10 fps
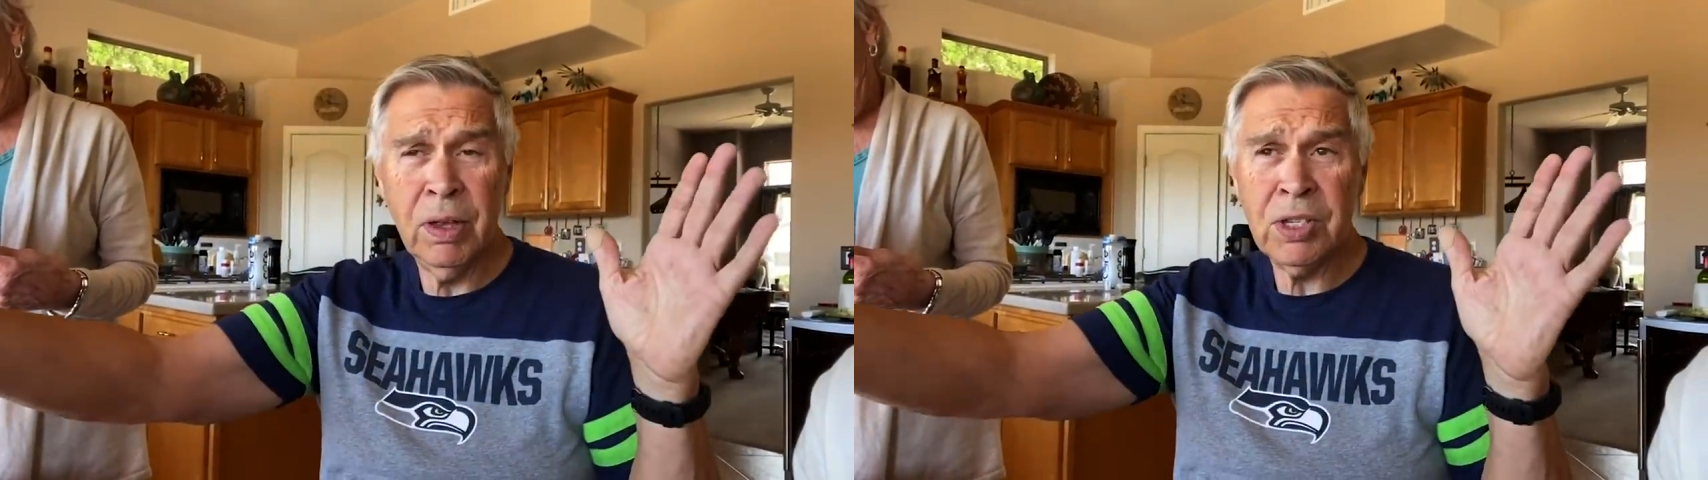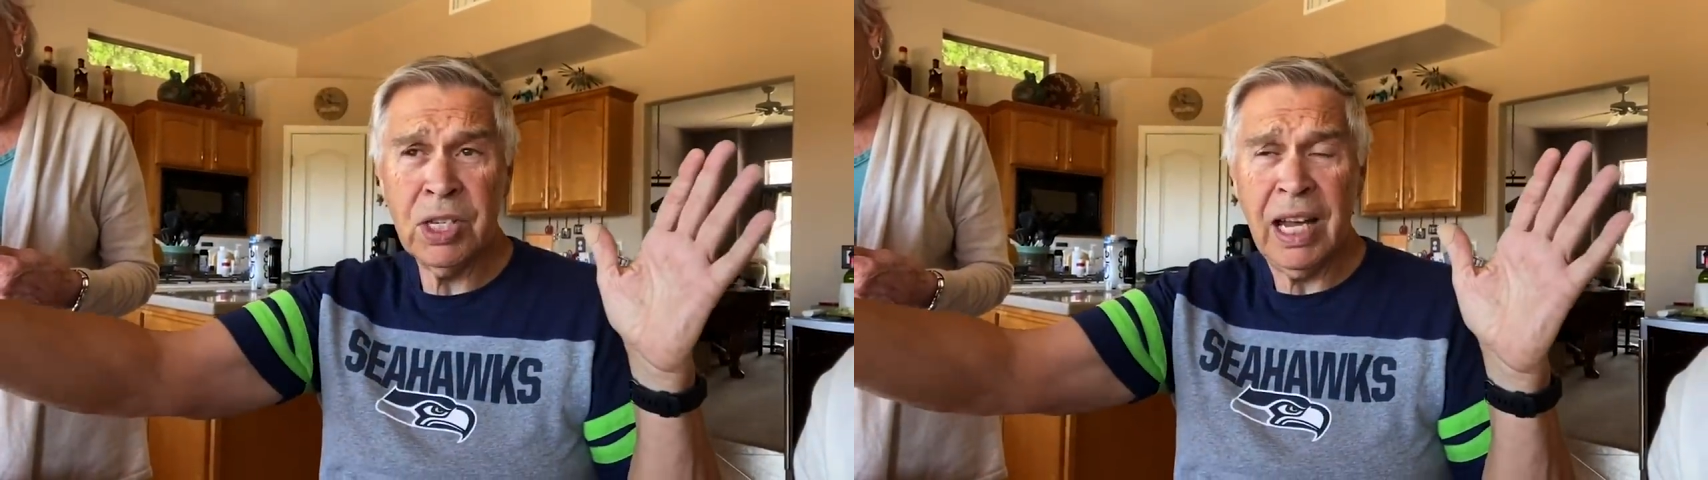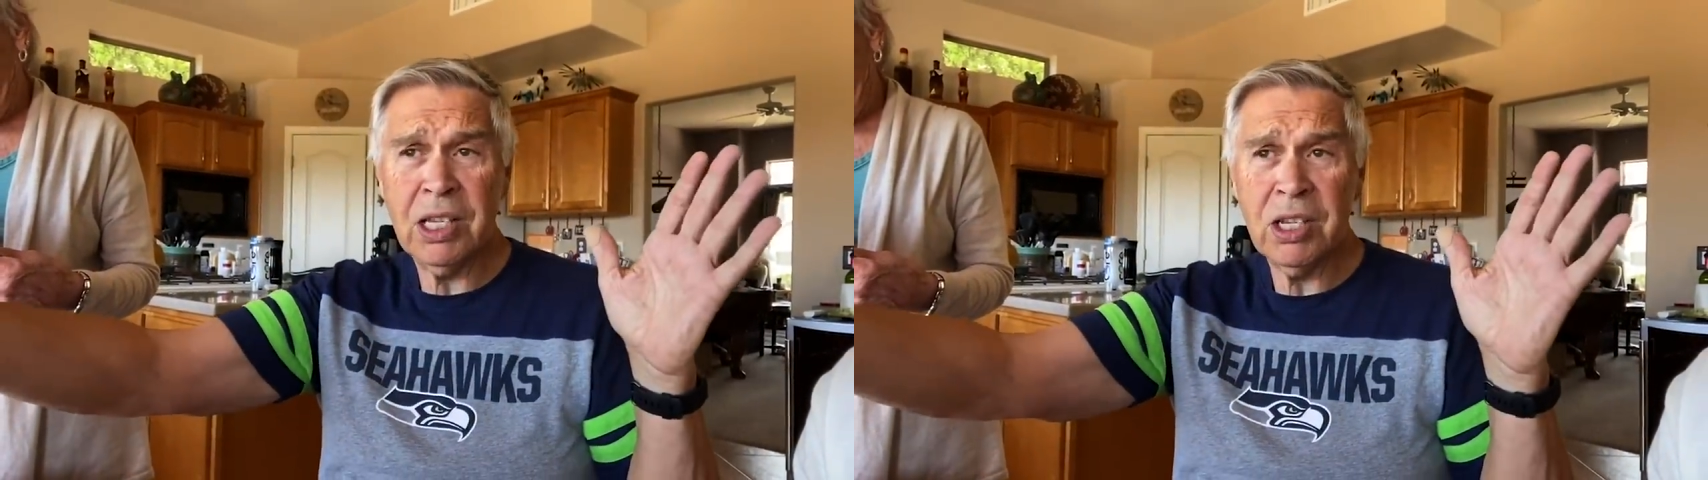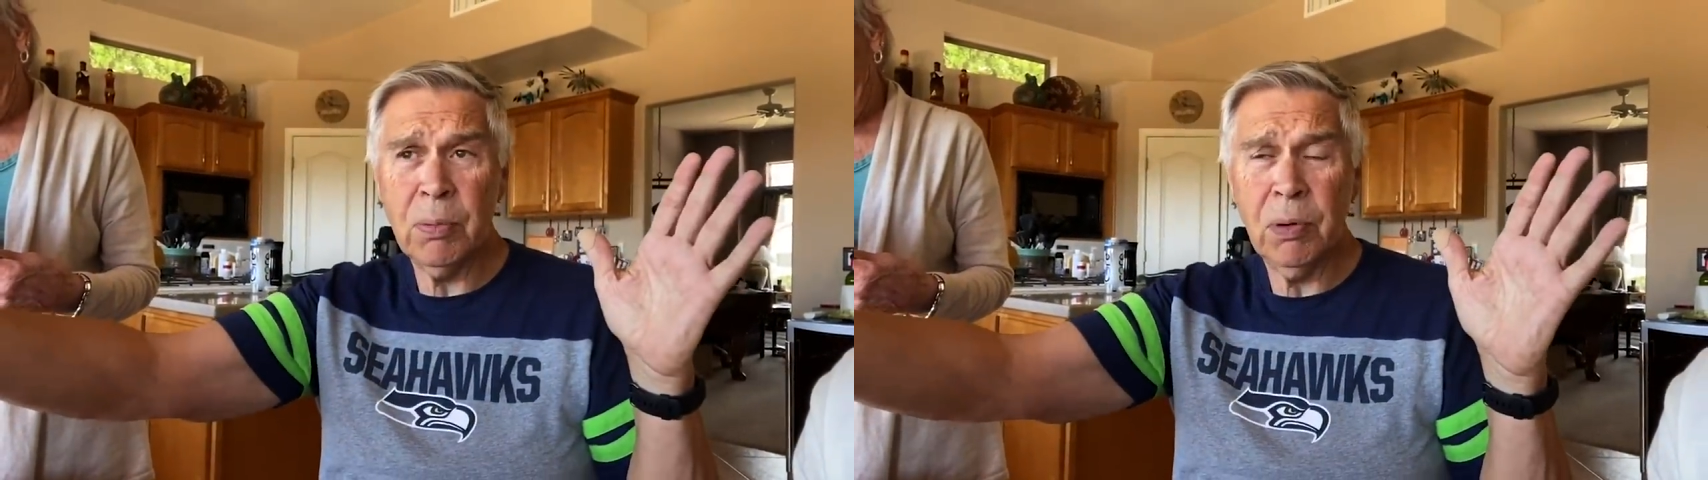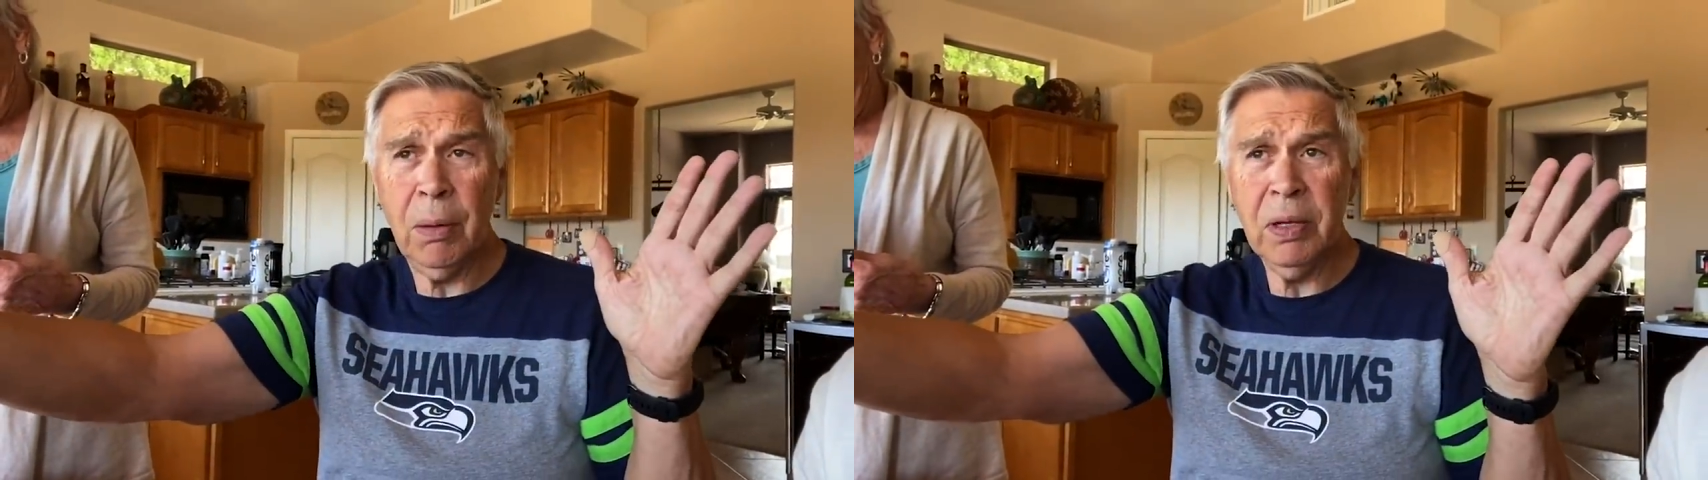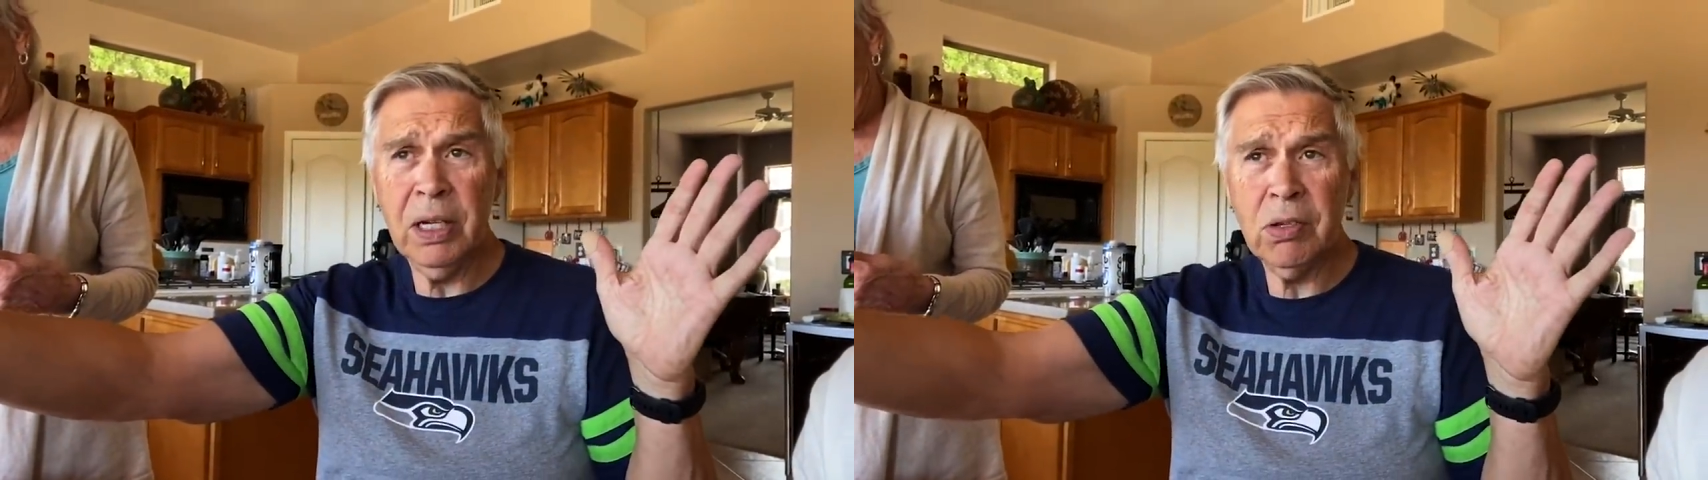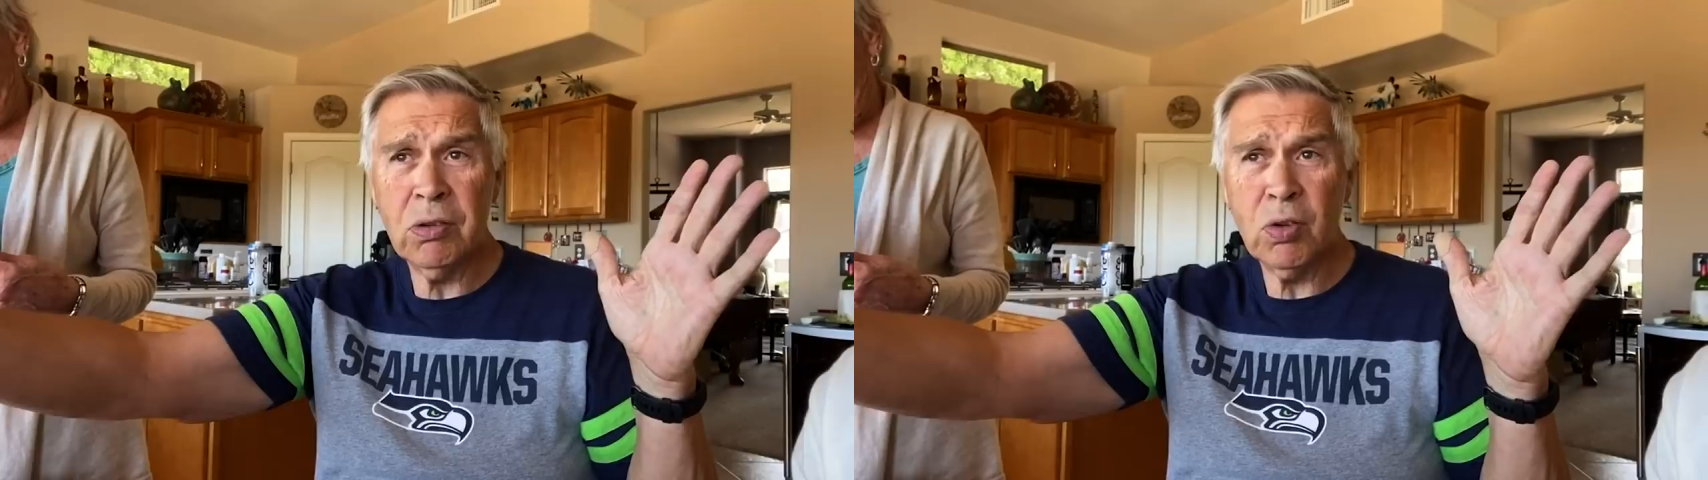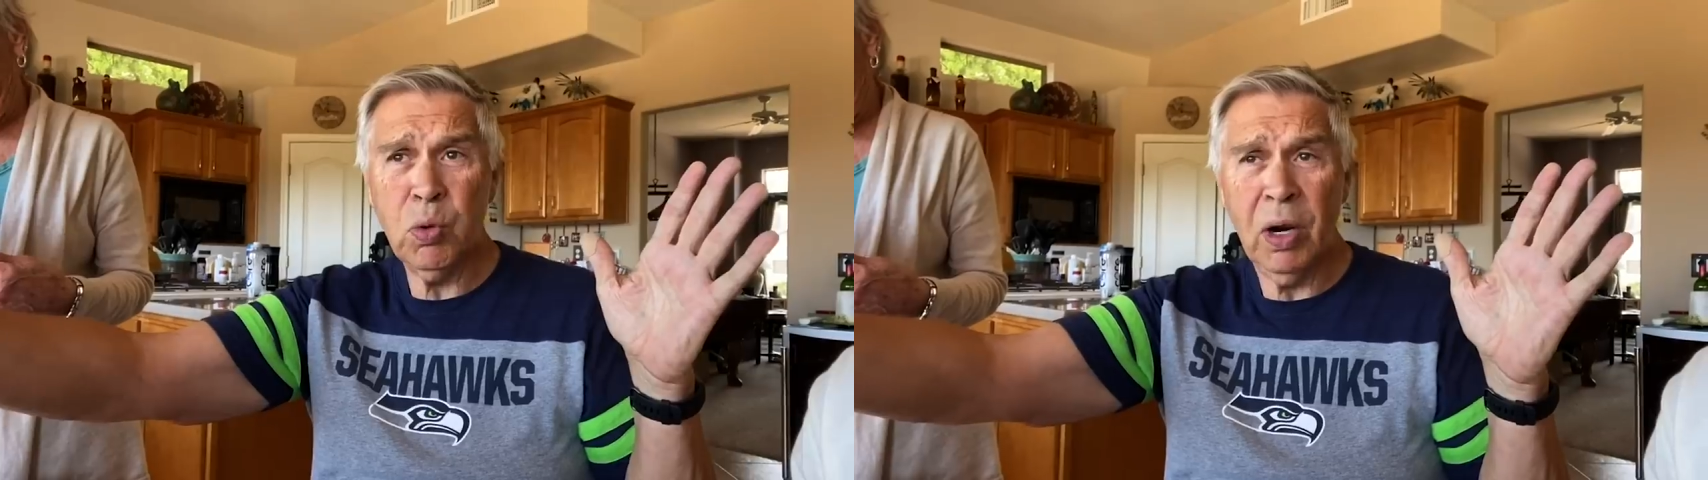the sites are probably
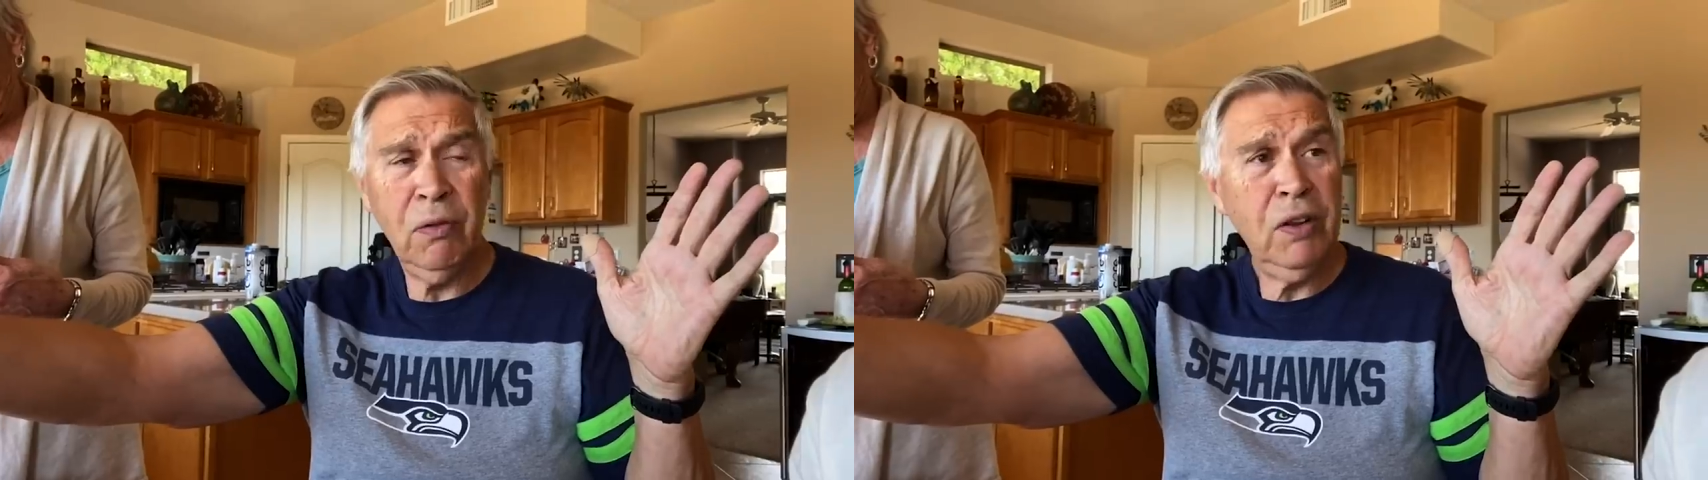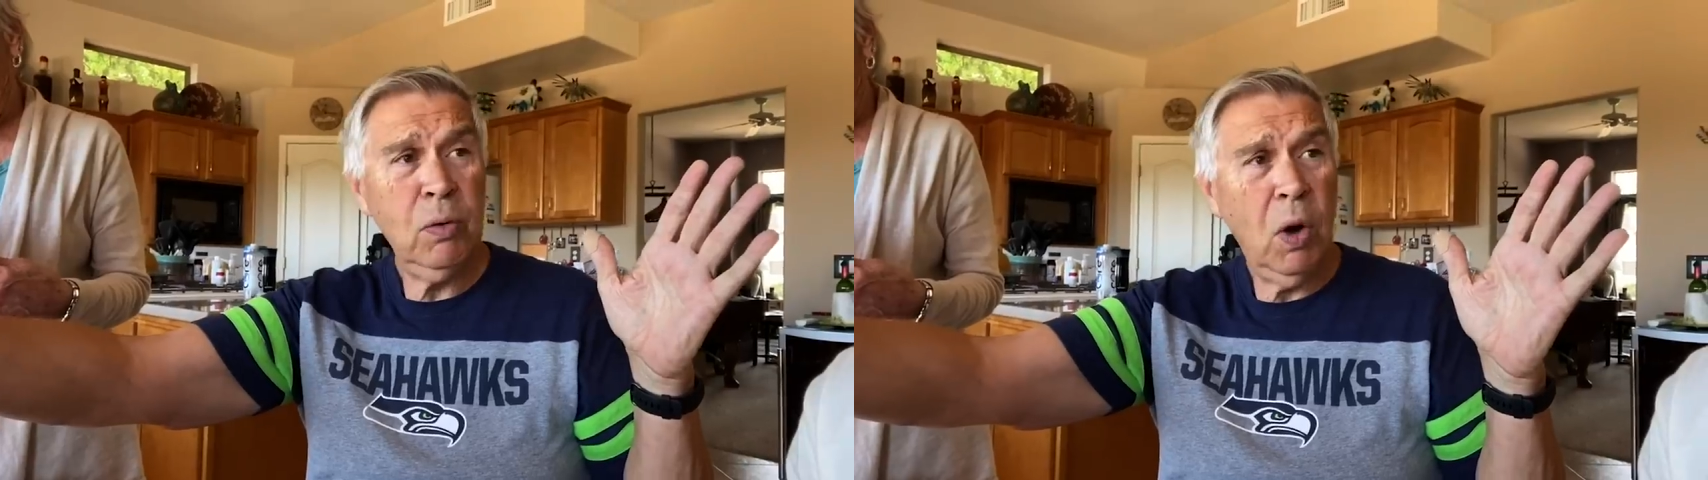20 feet